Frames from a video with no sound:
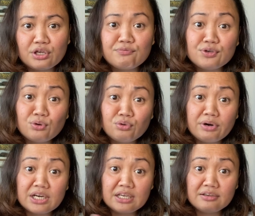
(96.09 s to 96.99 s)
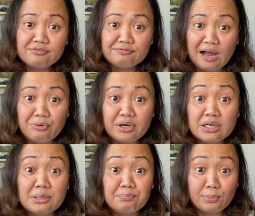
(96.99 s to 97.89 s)
if you already found an
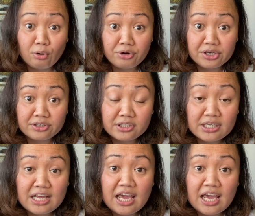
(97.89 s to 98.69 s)
employer